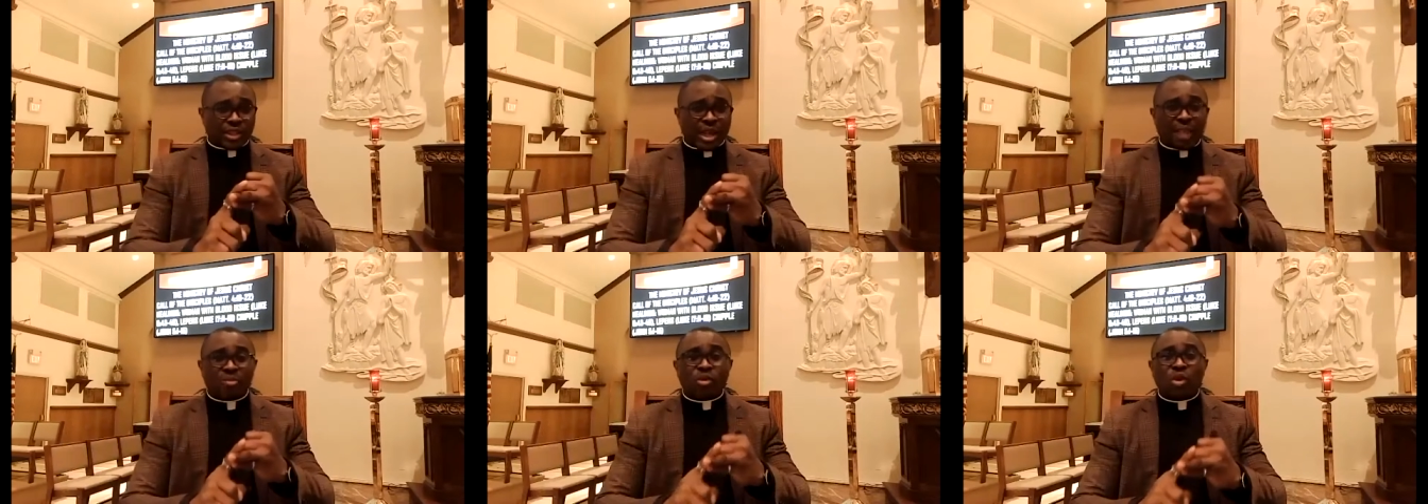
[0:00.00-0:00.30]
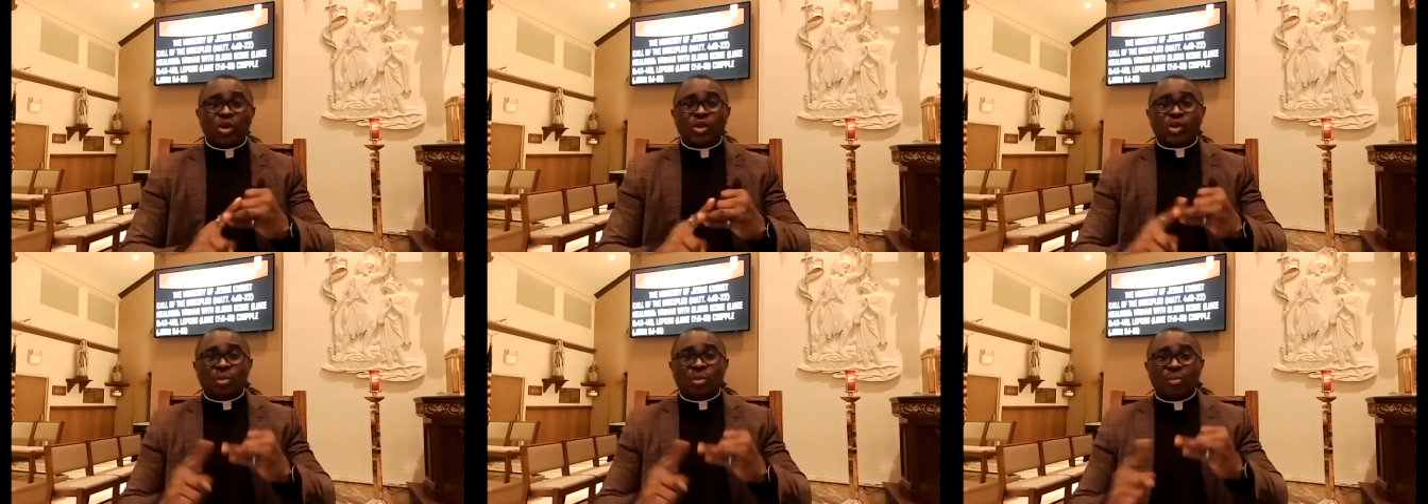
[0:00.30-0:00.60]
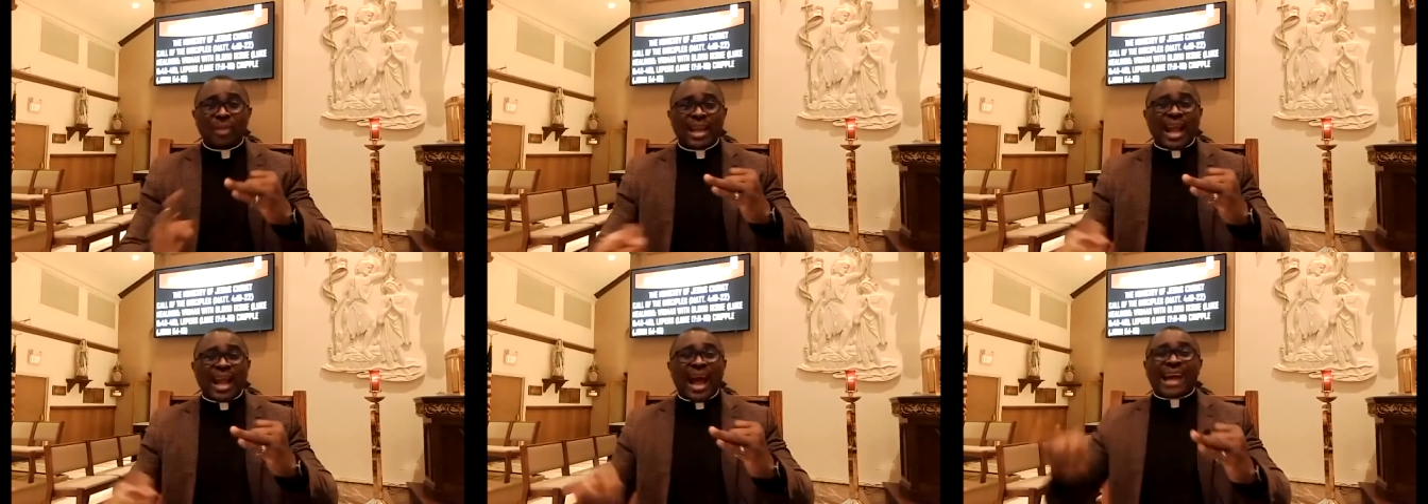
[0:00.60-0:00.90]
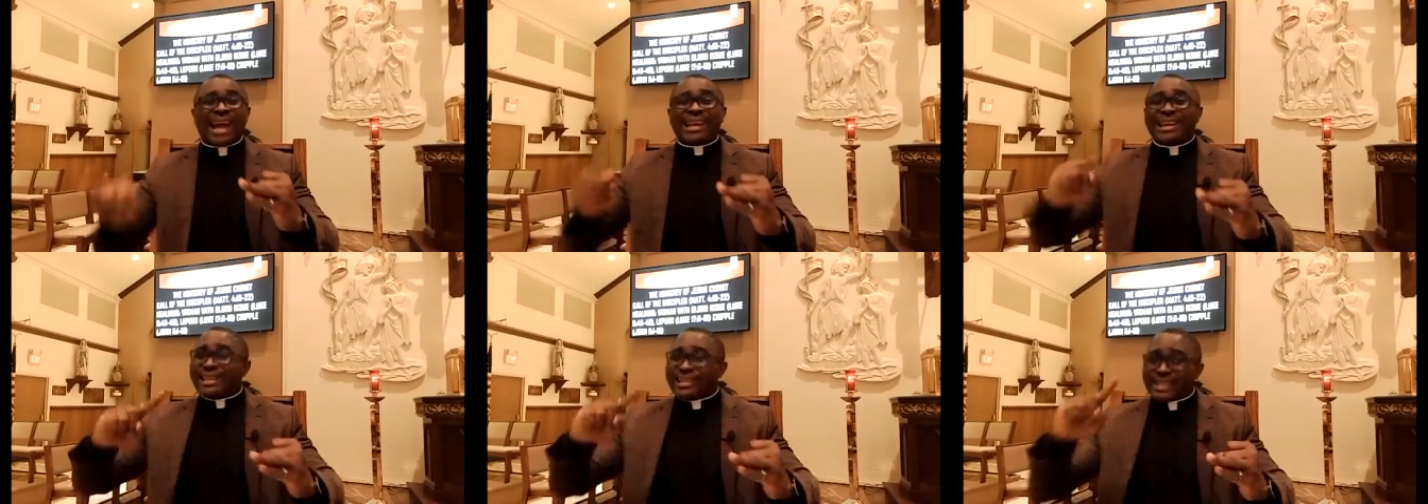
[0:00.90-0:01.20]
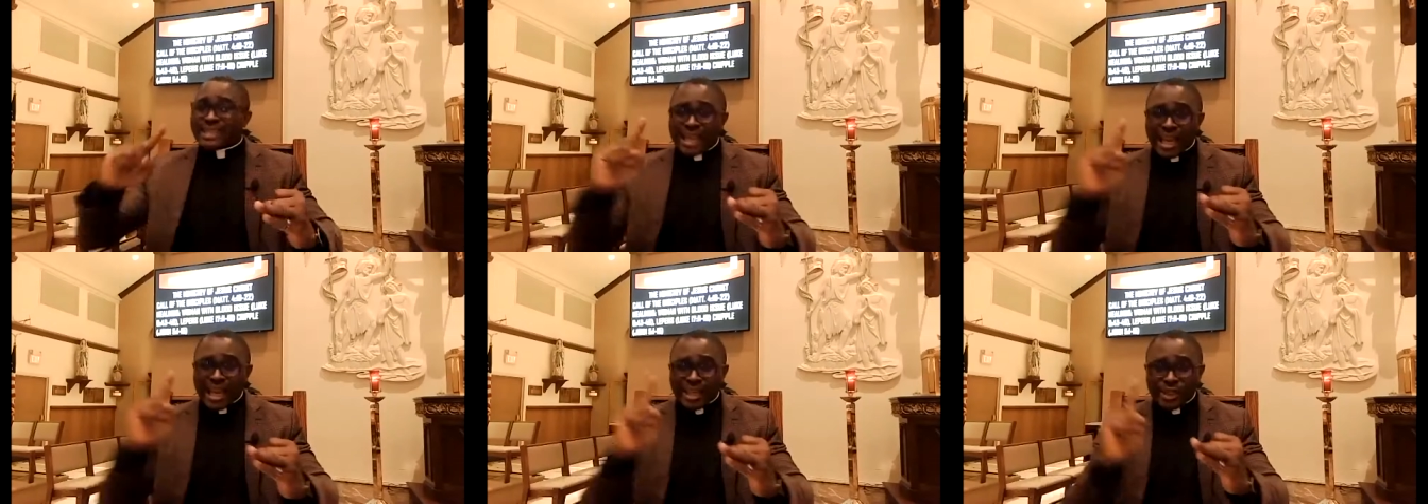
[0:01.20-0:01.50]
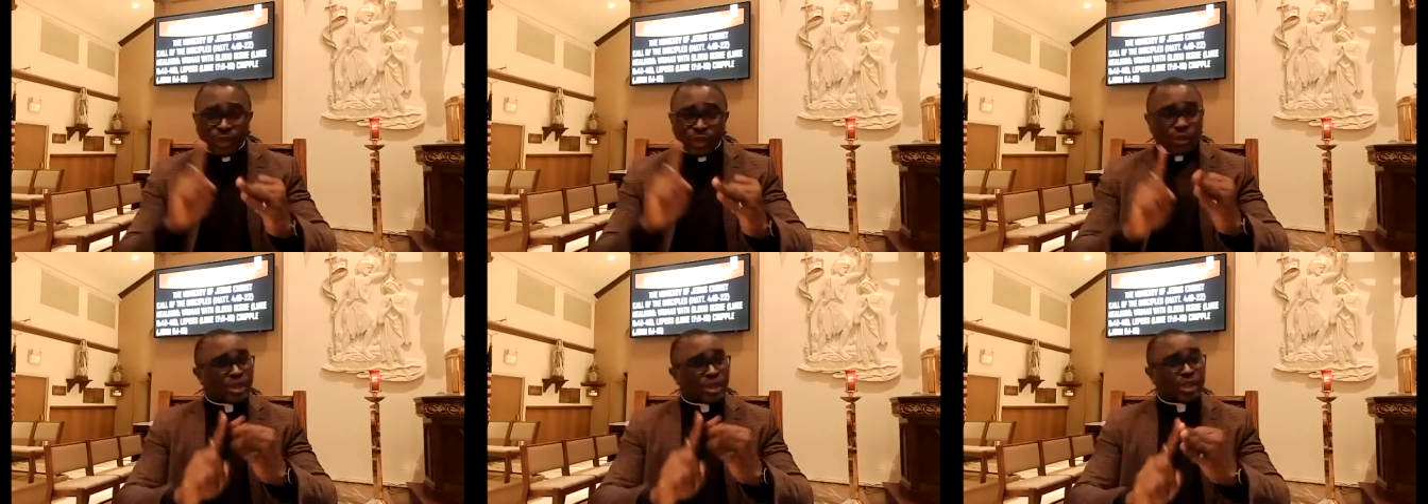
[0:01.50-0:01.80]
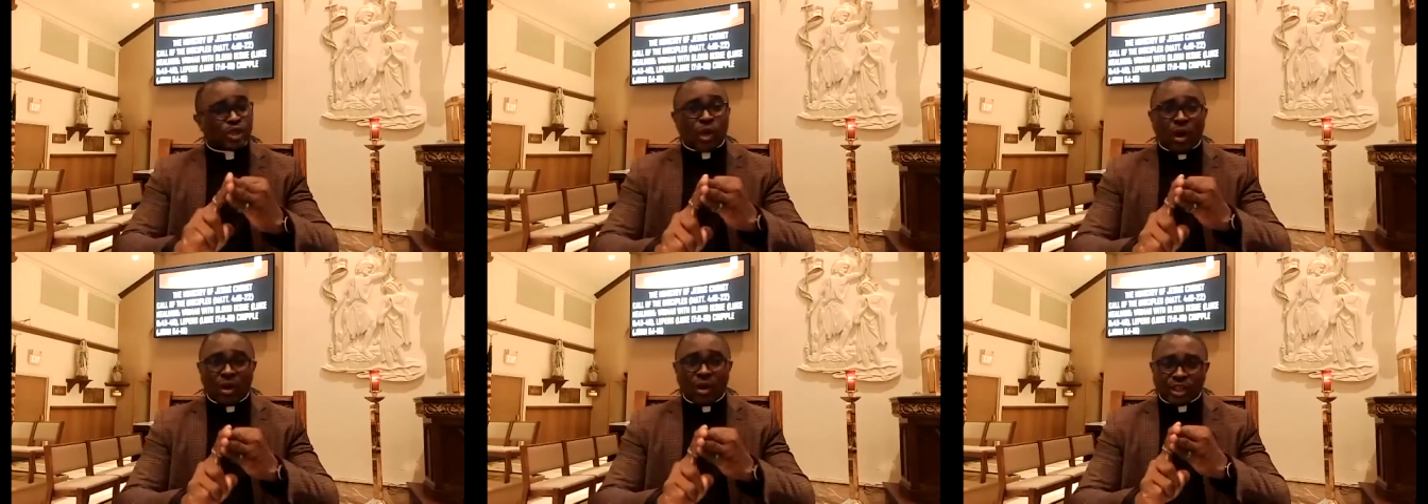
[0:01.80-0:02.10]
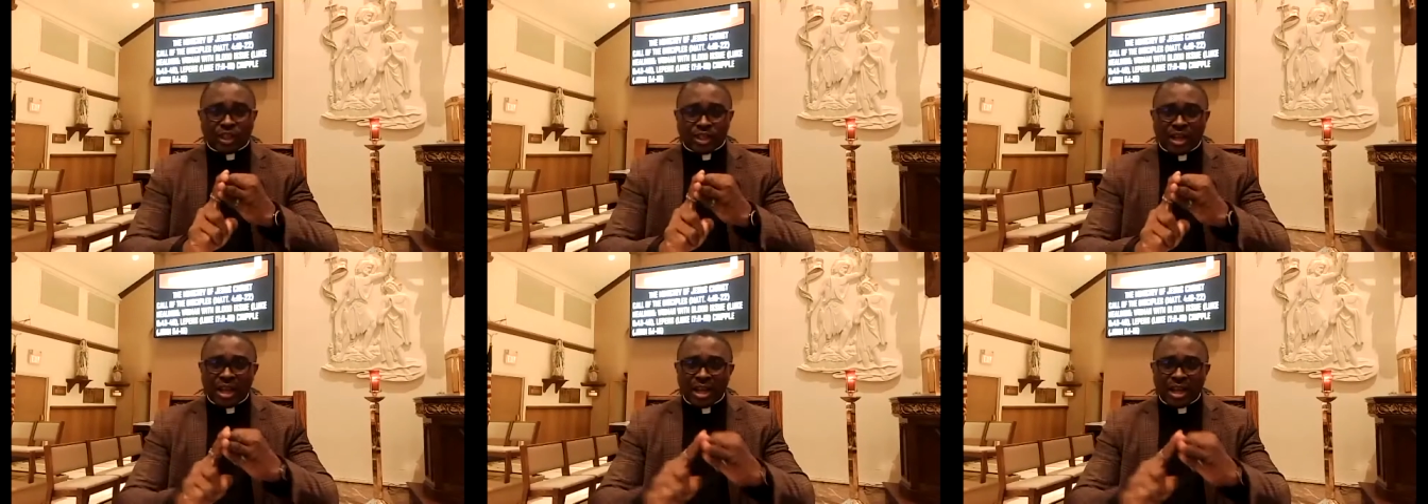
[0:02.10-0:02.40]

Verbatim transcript: I'm going to make an intentional touch